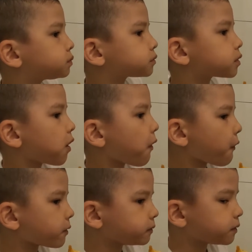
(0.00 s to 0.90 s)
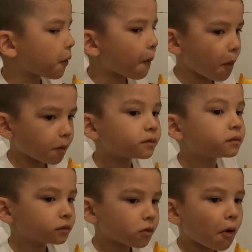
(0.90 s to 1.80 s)
Am I right?
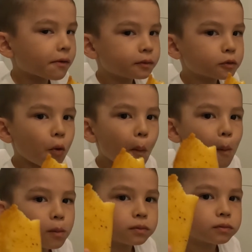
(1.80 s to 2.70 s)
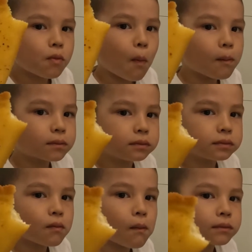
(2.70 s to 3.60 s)
Kid never say
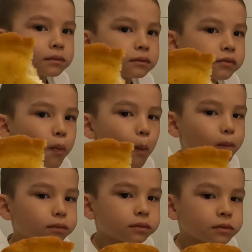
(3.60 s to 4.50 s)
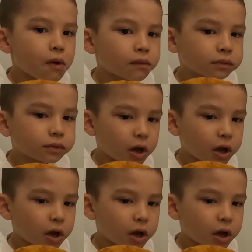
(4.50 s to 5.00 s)
lie. Is it true? Oh.